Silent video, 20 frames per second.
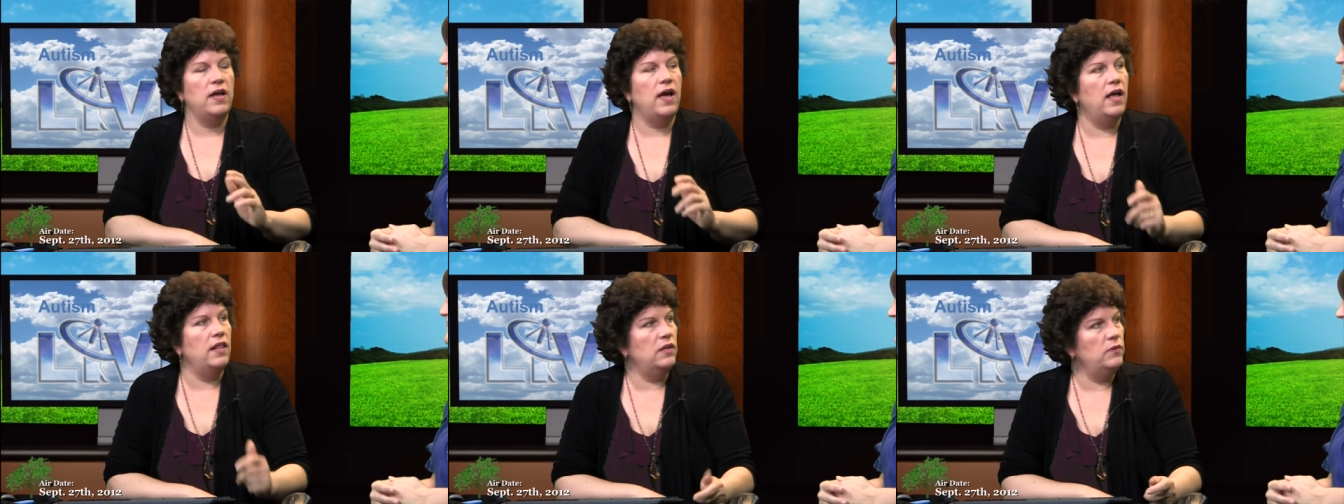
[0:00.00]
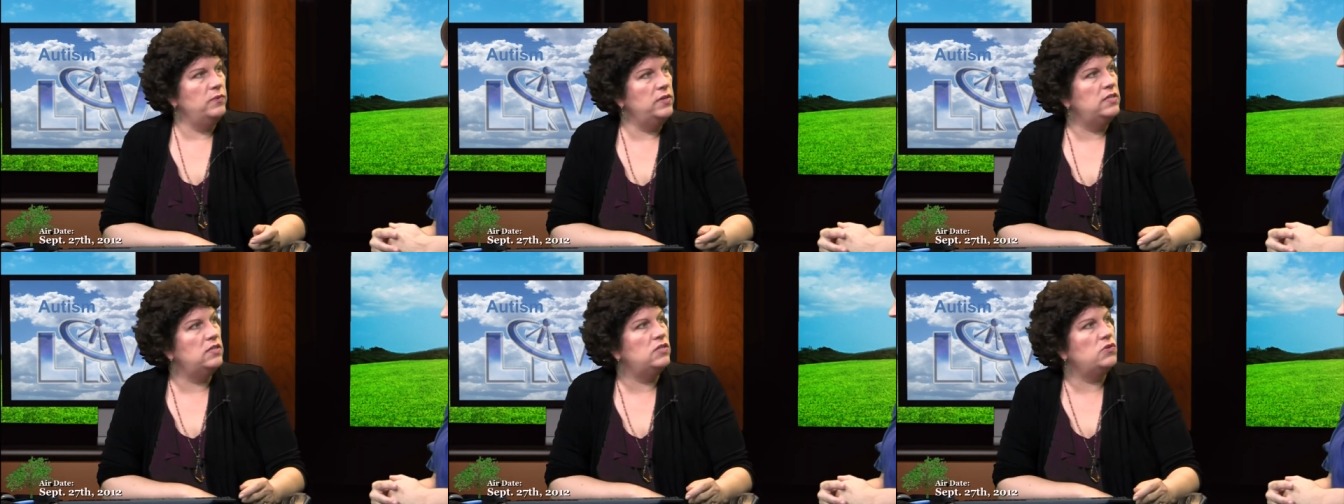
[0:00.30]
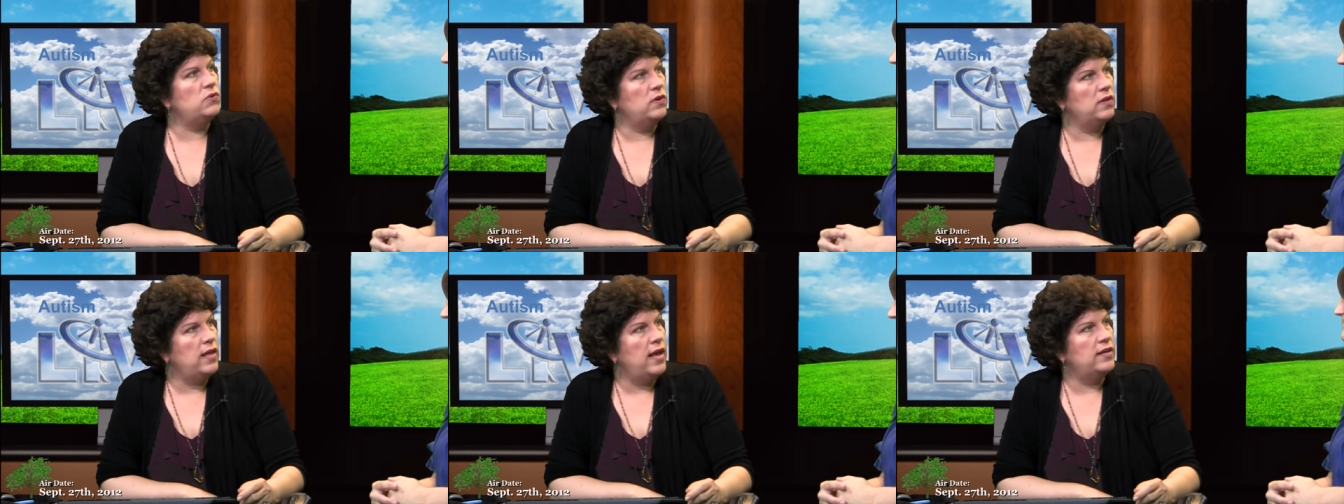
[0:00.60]
one Halloween mm-hmm.
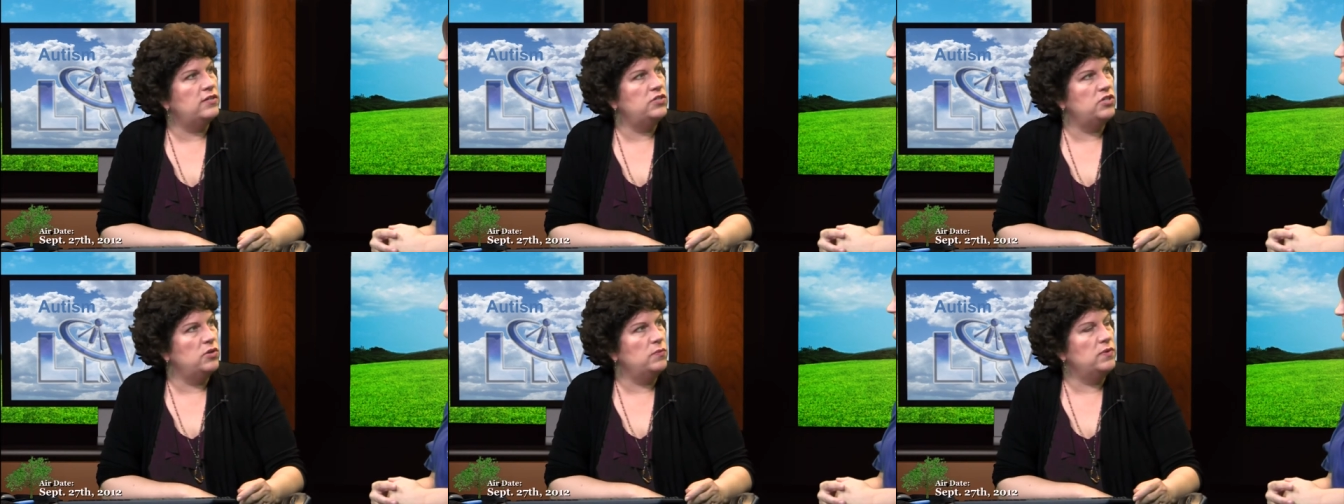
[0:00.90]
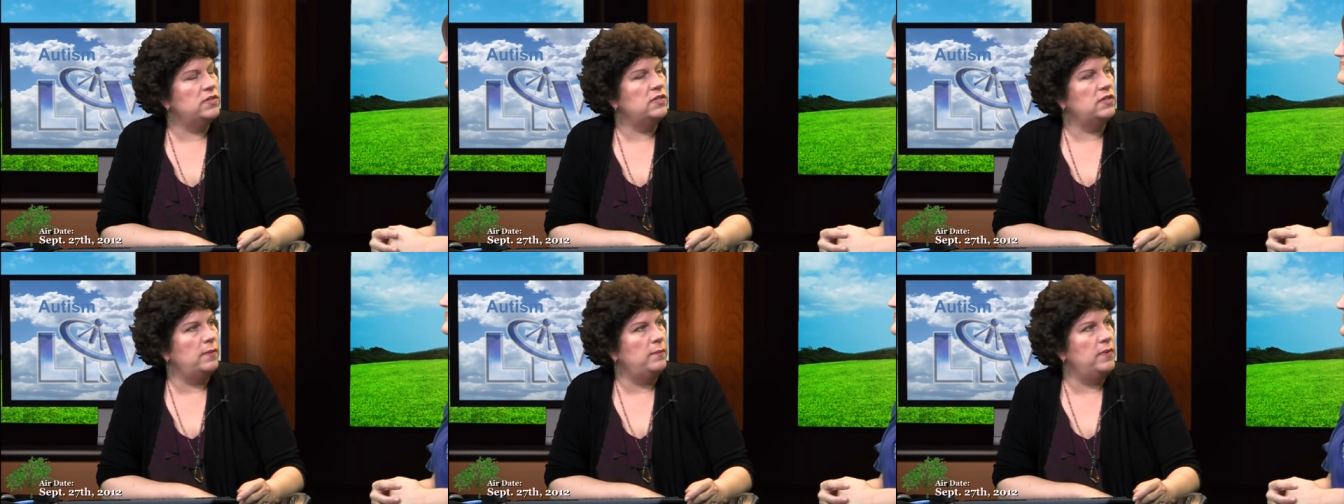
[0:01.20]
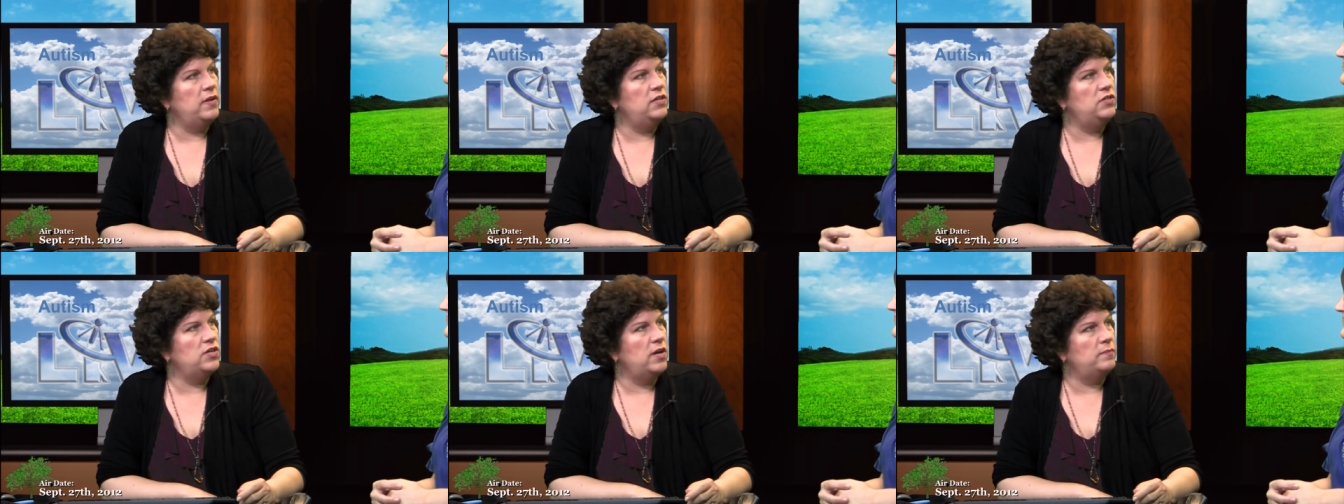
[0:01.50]
store last year where
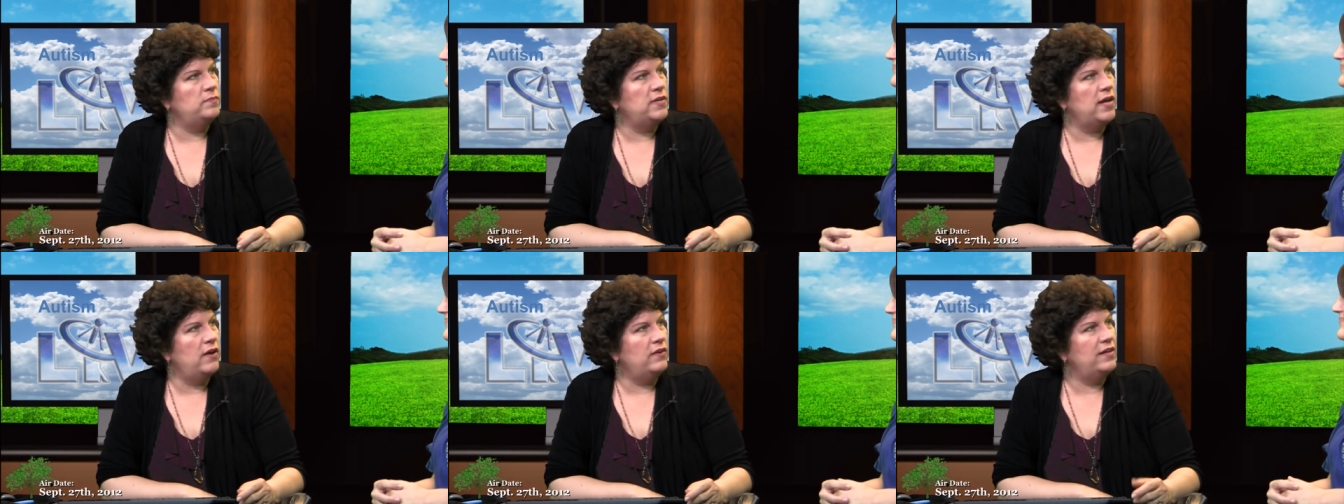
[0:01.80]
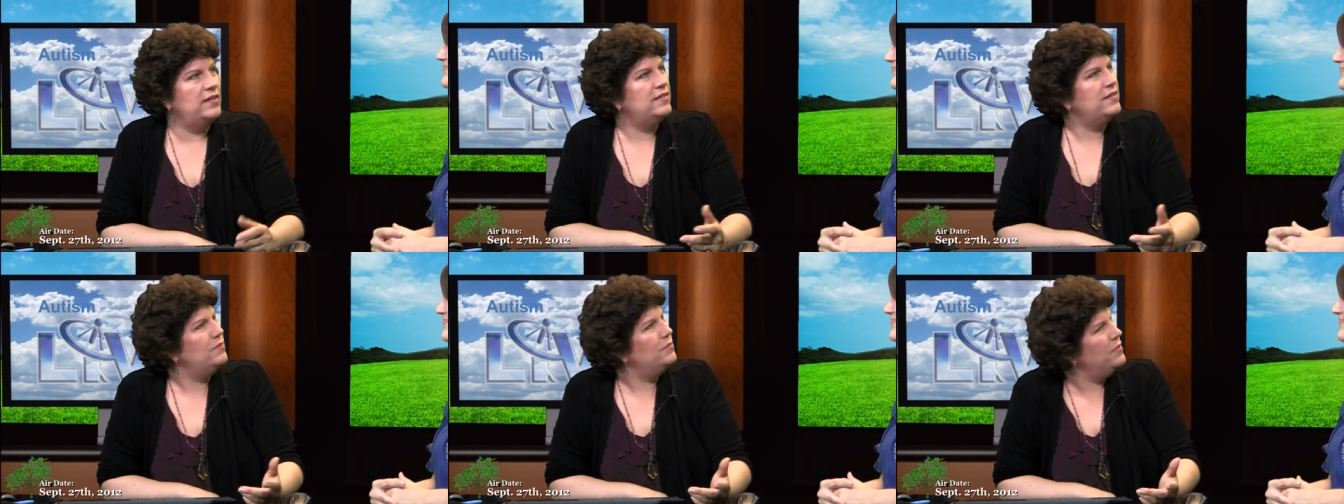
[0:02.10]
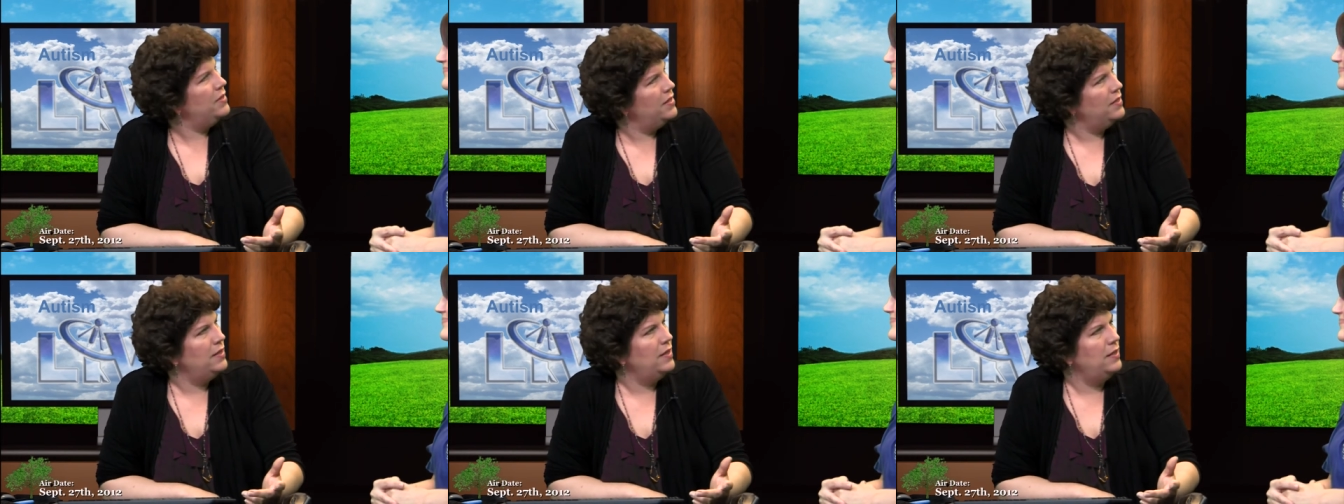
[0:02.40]
somebody jumped out, and I said,
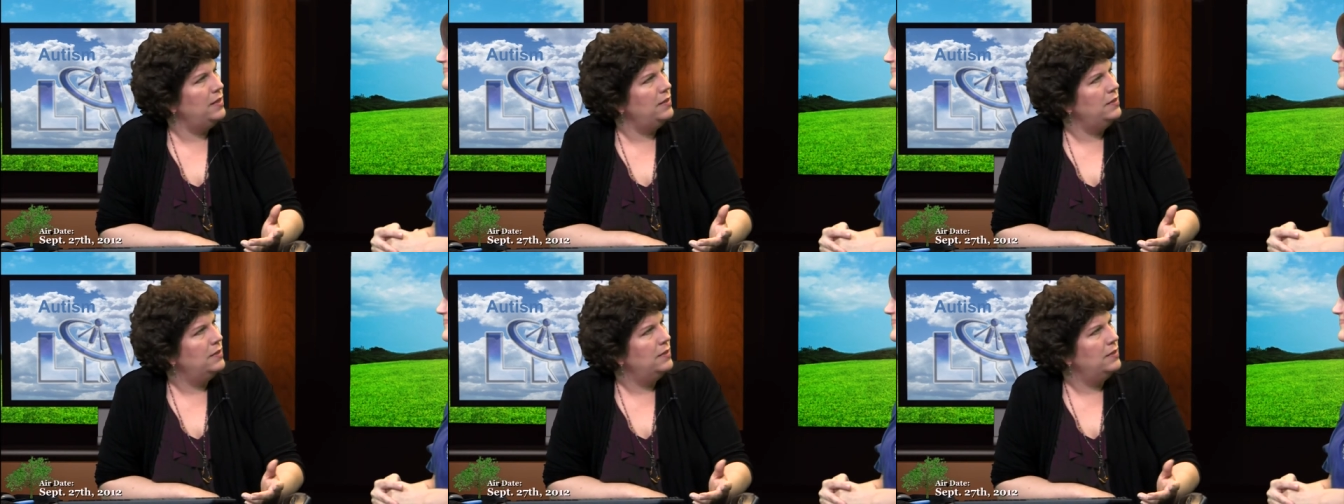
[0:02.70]
"Really?